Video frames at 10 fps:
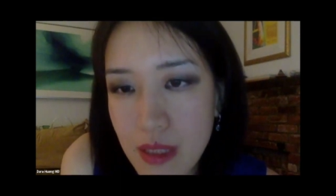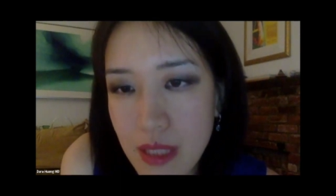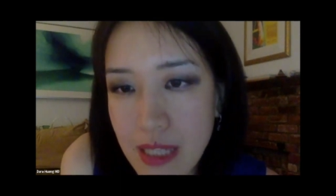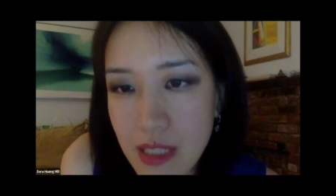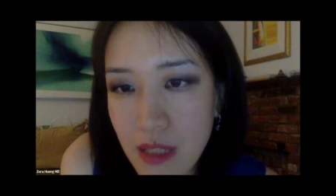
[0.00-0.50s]

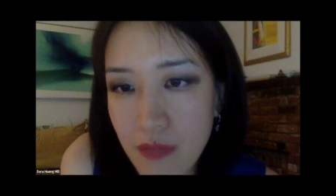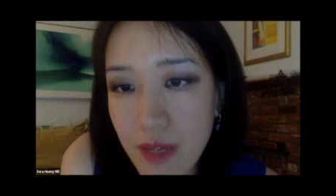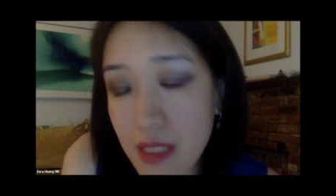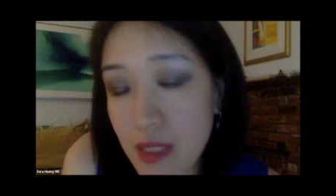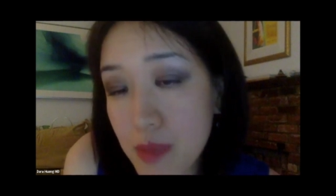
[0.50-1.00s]
lasting
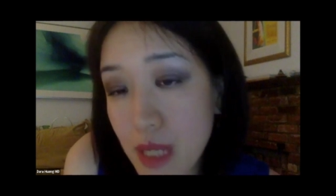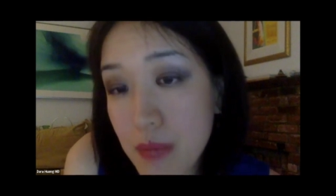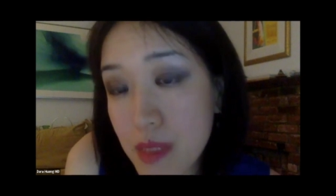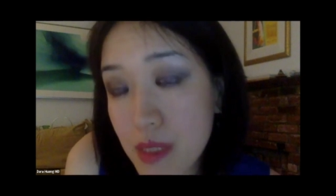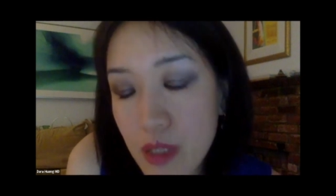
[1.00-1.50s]
effects,
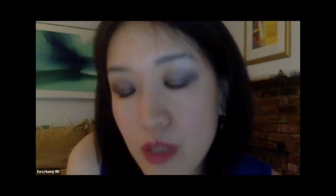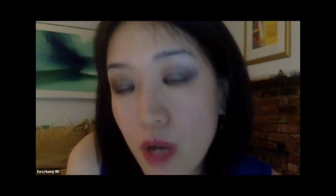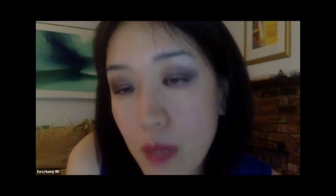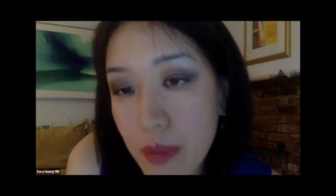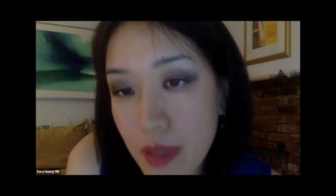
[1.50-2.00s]
sometimes
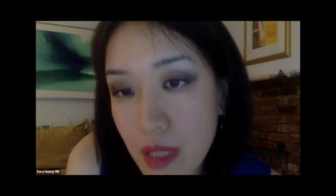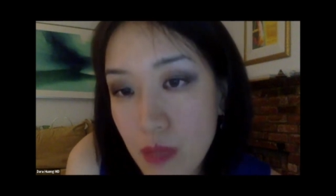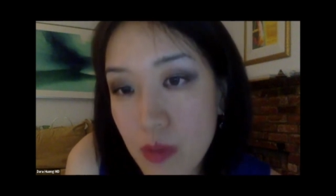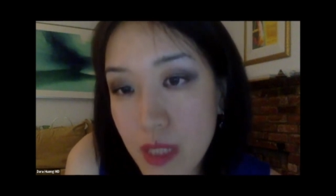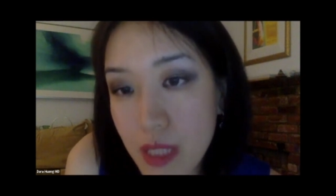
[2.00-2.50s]

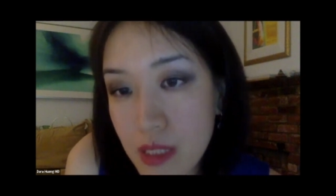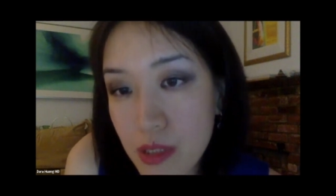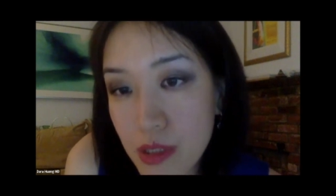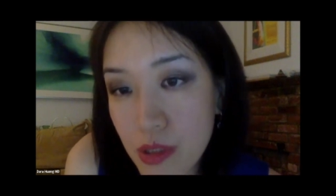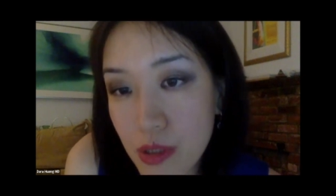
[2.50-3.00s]
neuropathy related
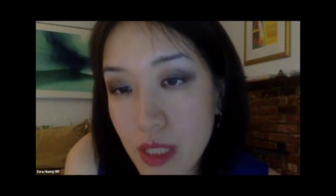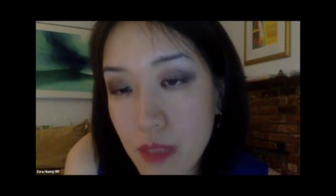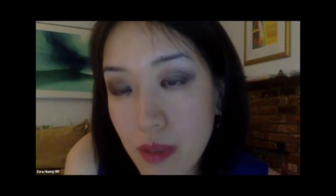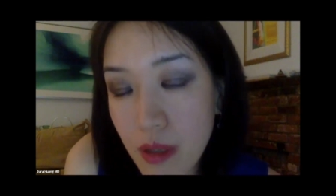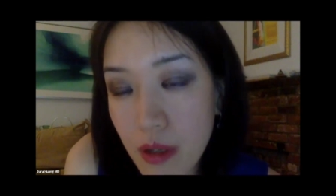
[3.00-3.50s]
to certain
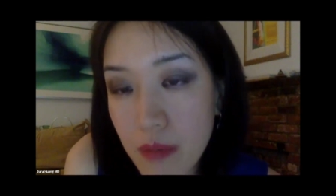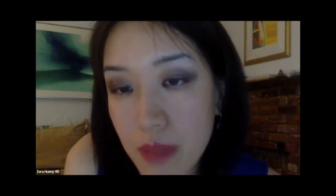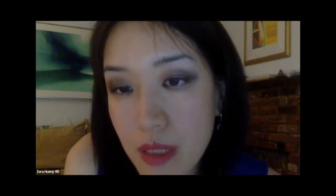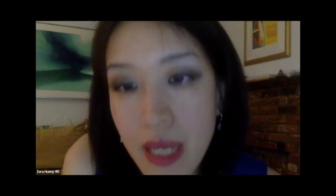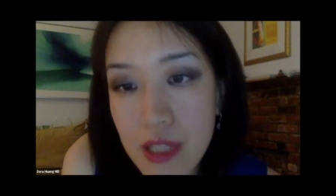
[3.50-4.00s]

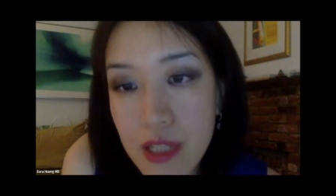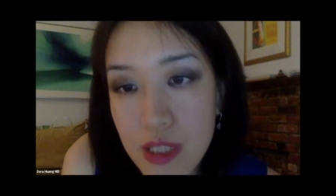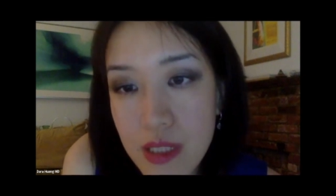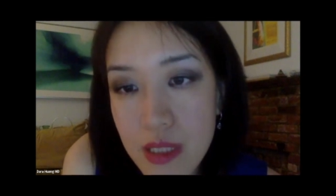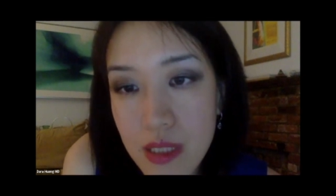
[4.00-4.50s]
chemotherapy
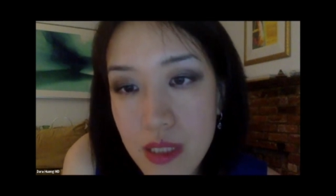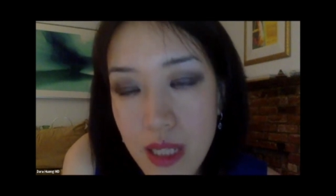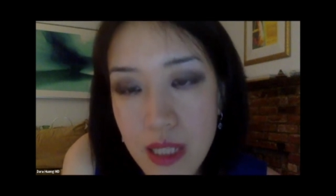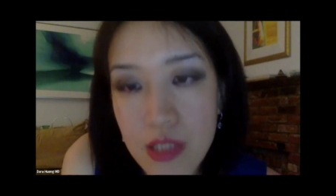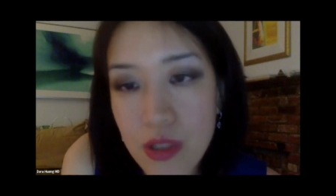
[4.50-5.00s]
agents.
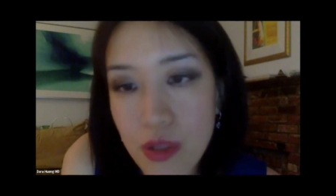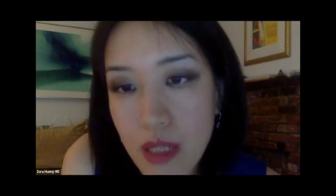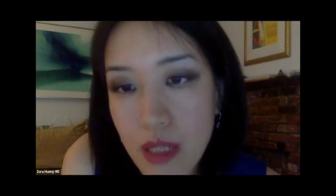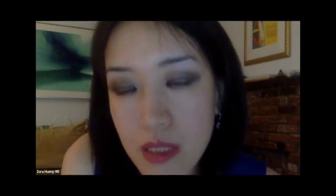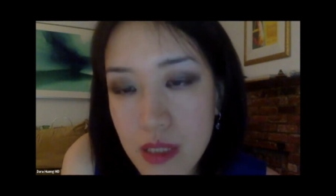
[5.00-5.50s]
And so
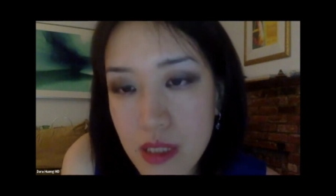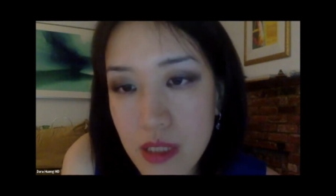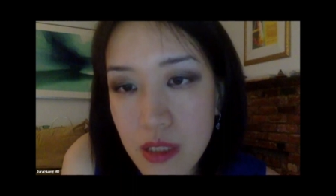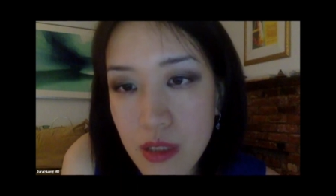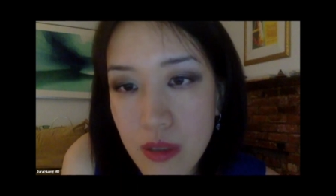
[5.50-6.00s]
they'll
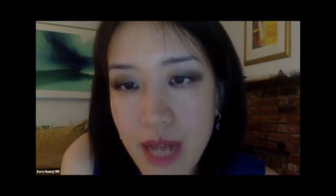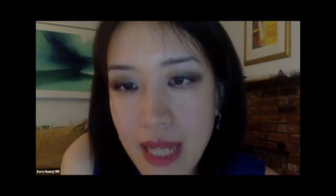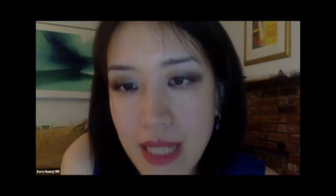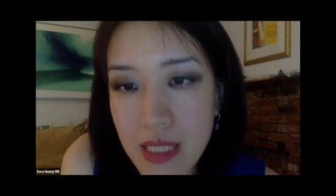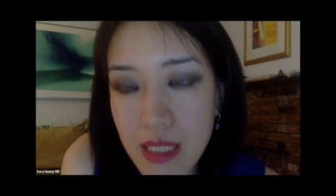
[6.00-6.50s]
continue and
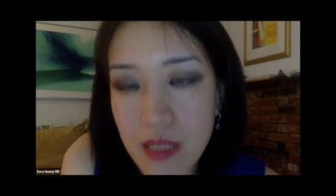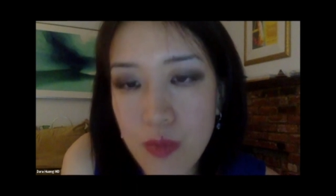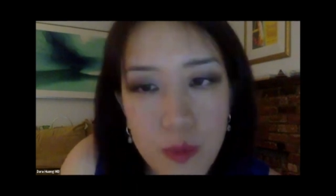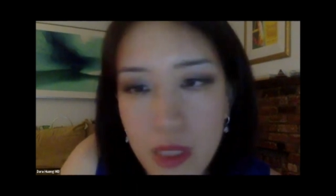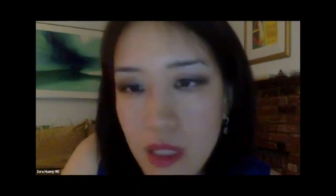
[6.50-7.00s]
as
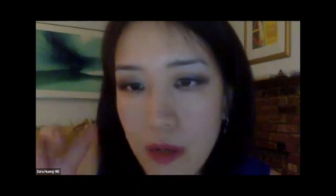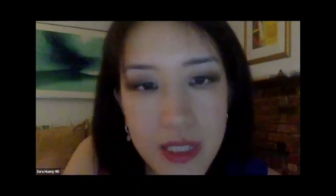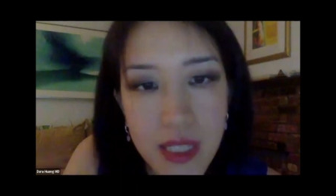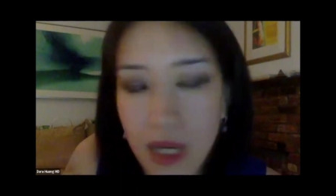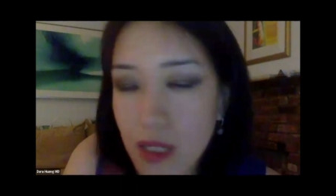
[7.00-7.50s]
needed. We can
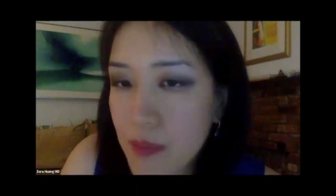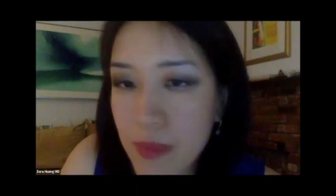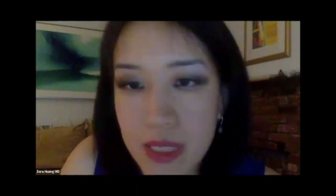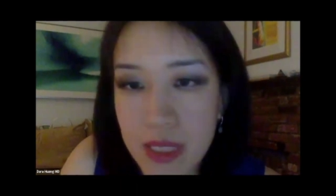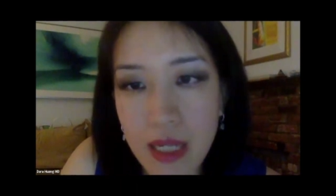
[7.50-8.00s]
always dial
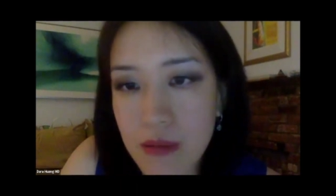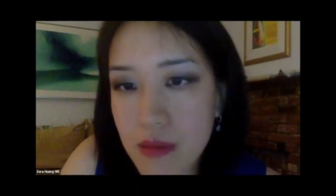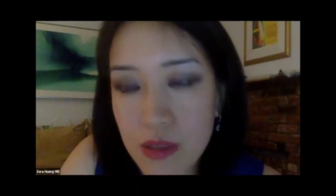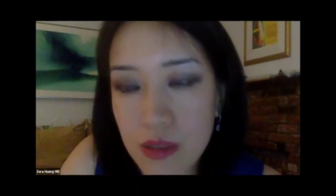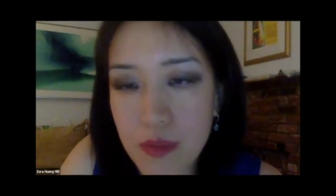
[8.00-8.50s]
up and
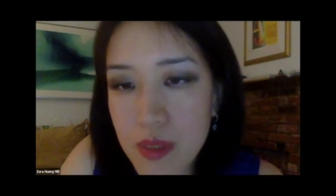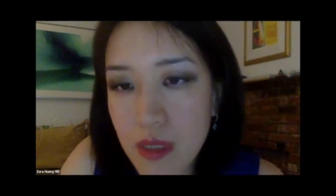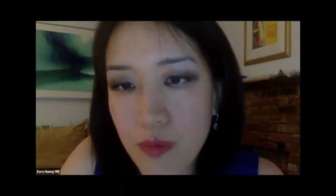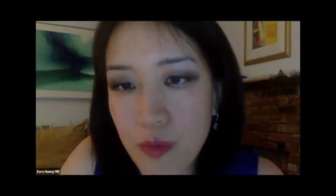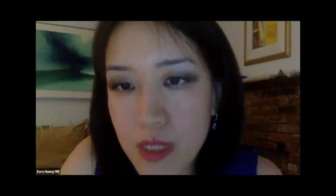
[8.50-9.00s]
down in terms
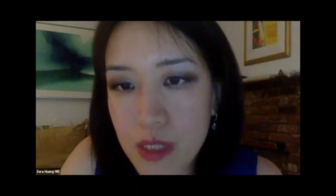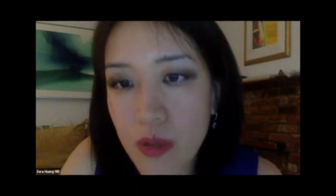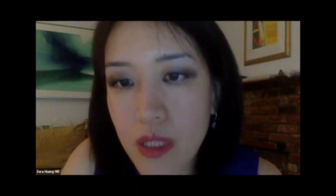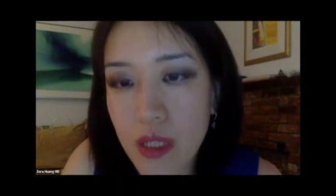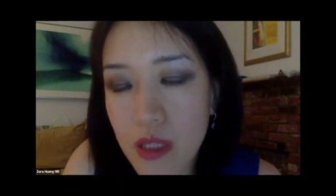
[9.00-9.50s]
of what's
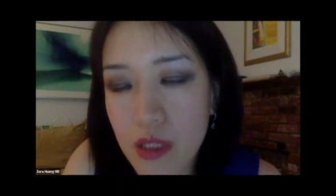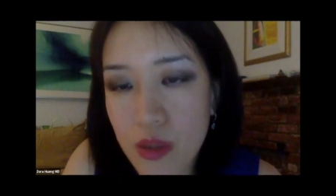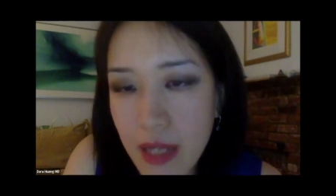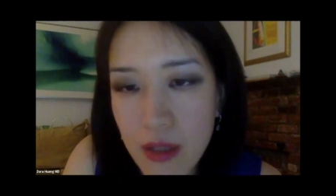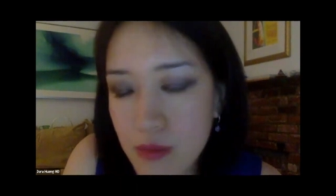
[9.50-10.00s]
going on.
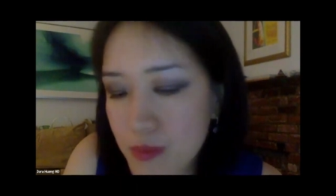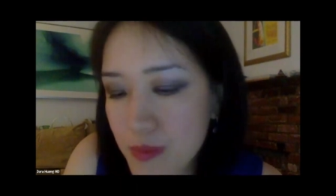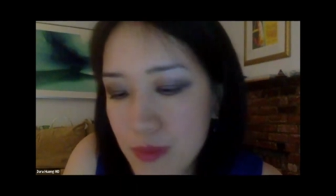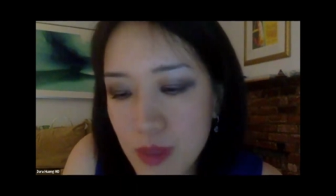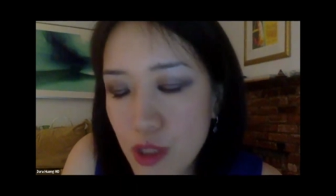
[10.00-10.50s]
So I
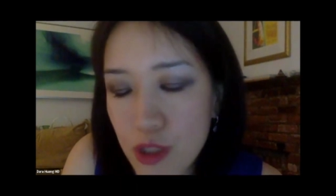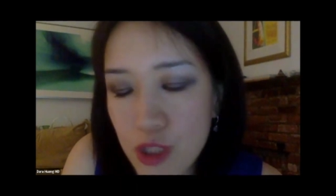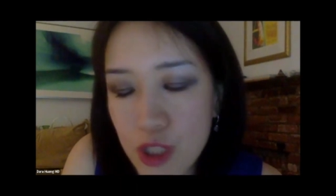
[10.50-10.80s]
don't you know,